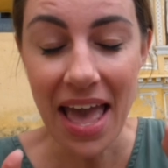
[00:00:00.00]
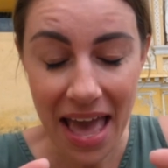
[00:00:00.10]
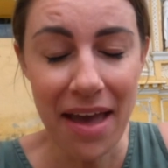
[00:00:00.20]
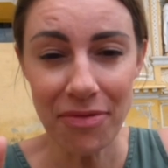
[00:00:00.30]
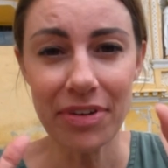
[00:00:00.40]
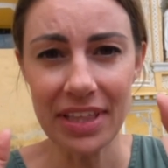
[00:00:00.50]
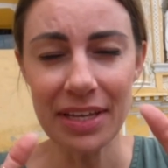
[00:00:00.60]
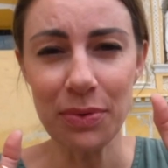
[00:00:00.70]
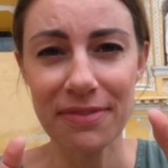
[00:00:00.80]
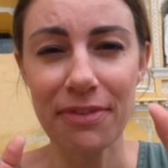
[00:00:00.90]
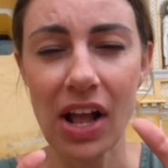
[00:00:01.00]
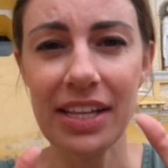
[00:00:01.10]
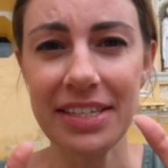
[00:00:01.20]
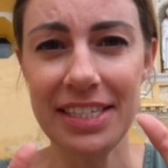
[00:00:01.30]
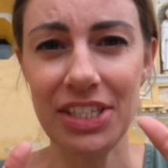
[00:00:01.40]
Everything was
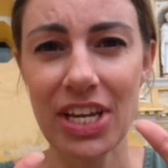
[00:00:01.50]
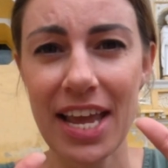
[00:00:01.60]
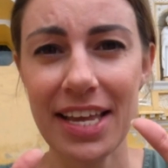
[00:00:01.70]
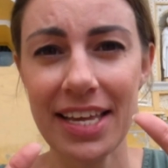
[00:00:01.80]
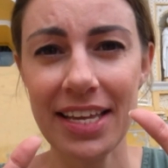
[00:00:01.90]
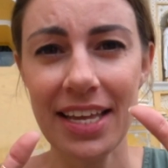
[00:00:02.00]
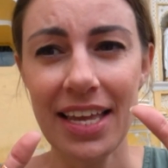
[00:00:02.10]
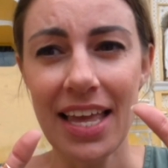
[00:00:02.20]
violently shaking,